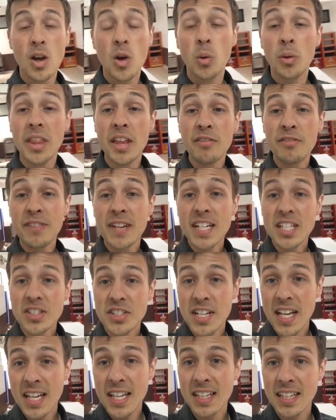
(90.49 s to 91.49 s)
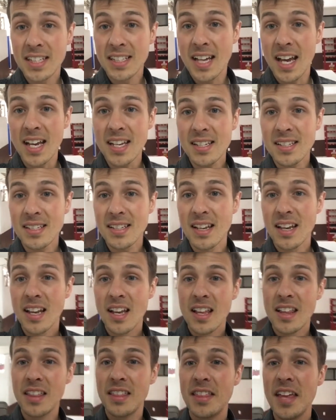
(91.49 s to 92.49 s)
When they finish taking the test,
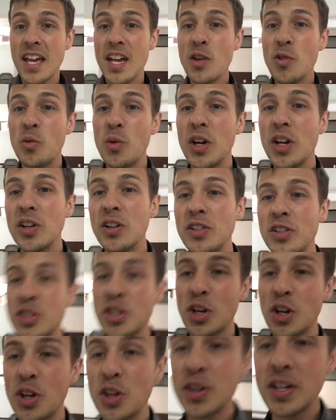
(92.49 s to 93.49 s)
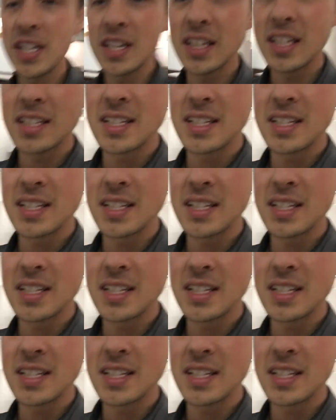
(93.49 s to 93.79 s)
they will turn in the